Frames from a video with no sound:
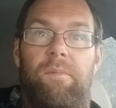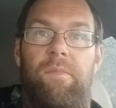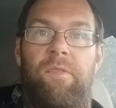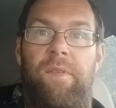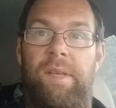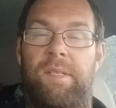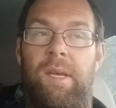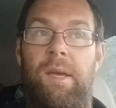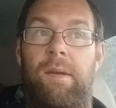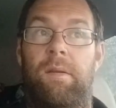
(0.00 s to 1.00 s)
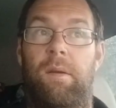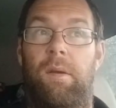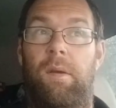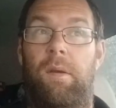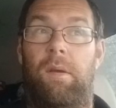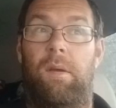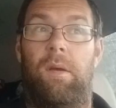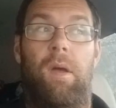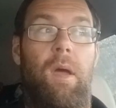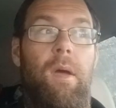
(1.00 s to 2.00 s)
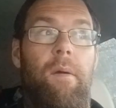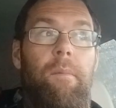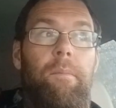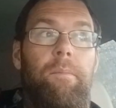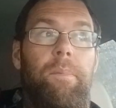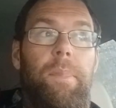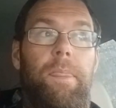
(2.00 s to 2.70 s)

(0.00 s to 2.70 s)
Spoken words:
fit in. I'm